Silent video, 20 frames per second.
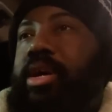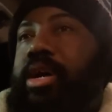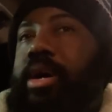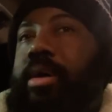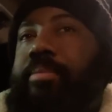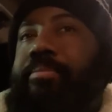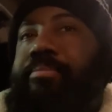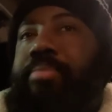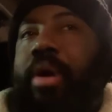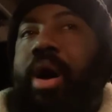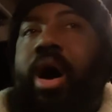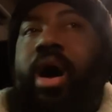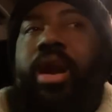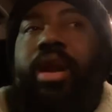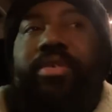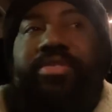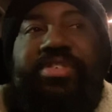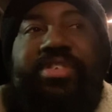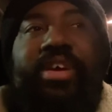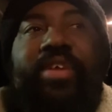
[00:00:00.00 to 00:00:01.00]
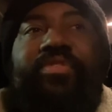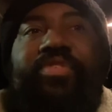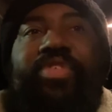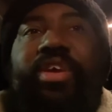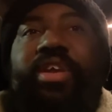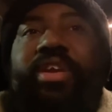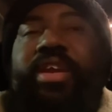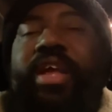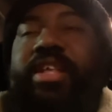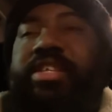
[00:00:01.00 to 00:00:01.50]
a part of
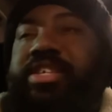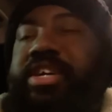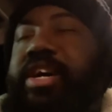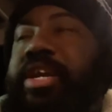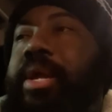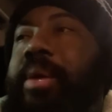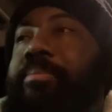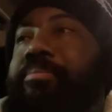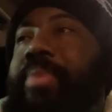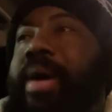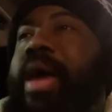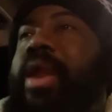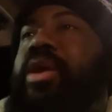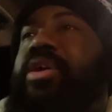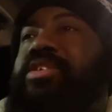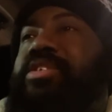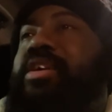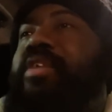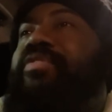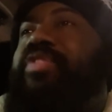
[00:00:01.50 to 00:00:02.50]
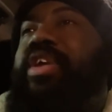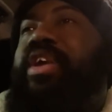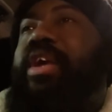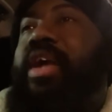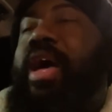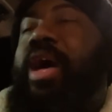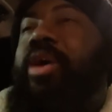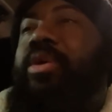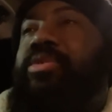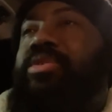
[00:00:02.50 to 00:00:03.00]
something that's going to better something
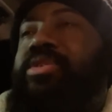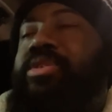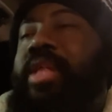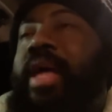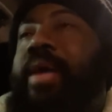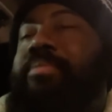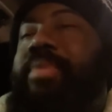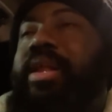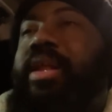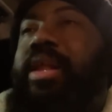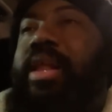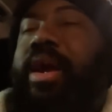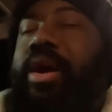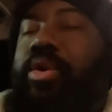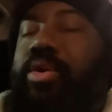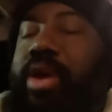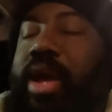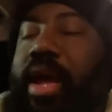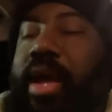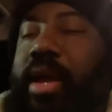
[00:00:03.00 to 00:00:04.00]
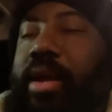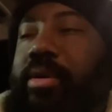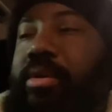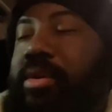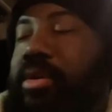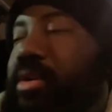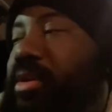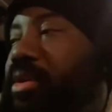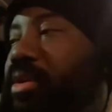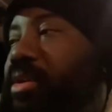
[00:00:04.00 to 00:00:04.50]
else, like, meaning, like, okay,
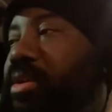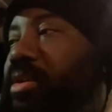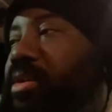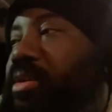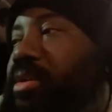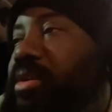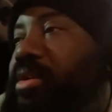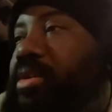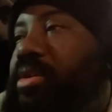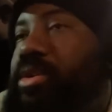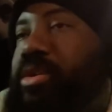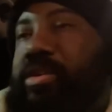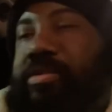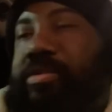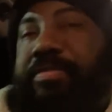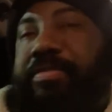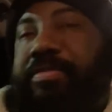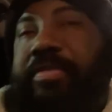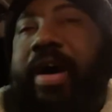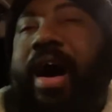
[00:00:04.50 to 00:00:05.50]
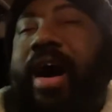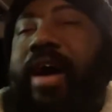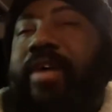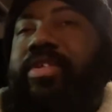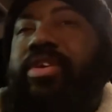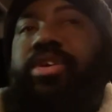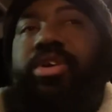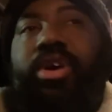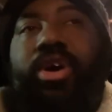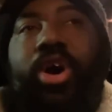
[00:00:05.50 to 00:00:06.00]
you're a
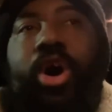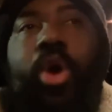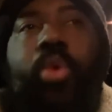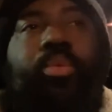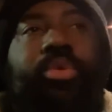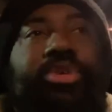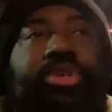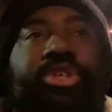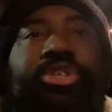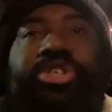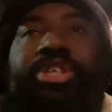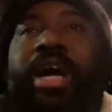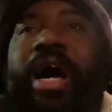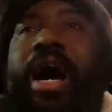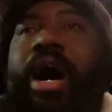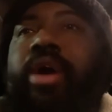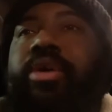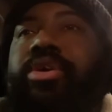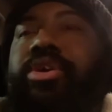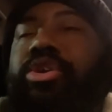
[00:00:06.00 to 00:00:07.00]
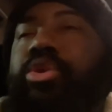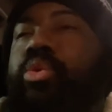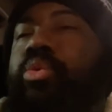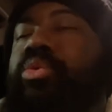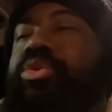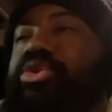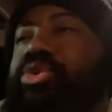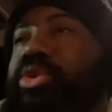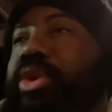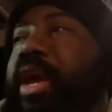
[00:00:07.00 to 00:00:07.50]
father, you're home with your child, you're doing
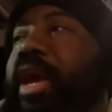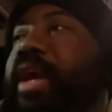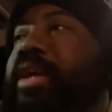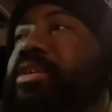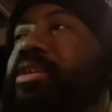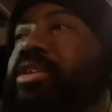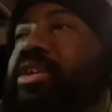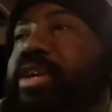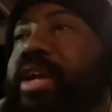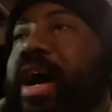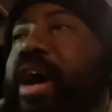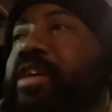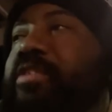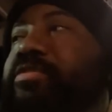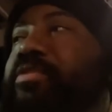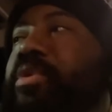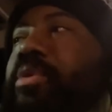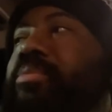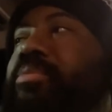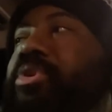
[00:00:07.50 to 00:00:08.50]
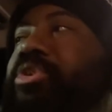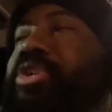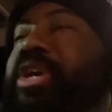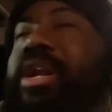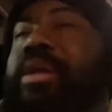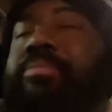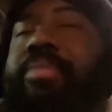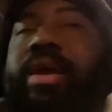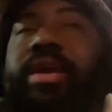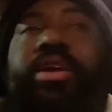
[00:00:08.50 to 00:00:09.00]
what you can to look out for him, you're trying
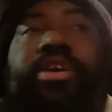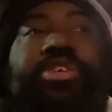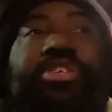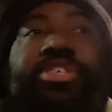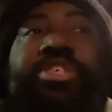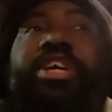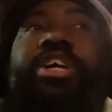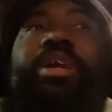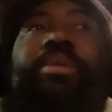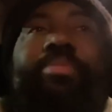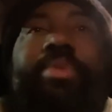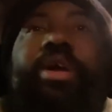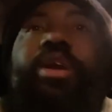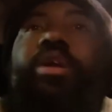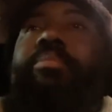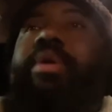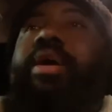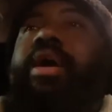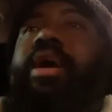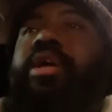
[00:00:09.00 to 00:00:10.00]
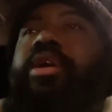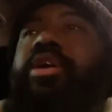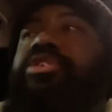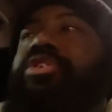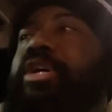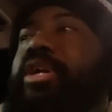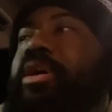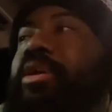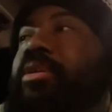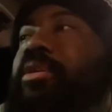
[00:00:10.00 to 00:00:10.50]
to make your son a better man, you're
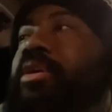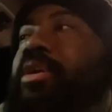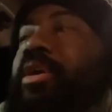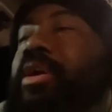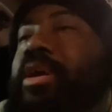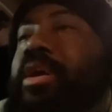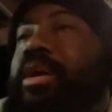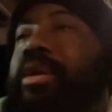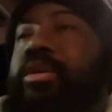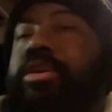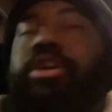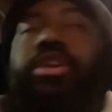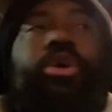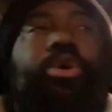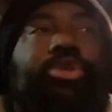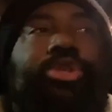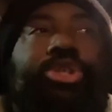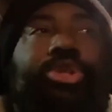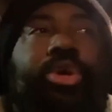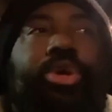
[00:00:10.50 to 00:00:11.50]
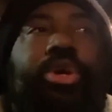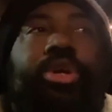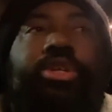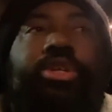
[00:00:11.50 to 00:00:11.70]
trying to, you know, show your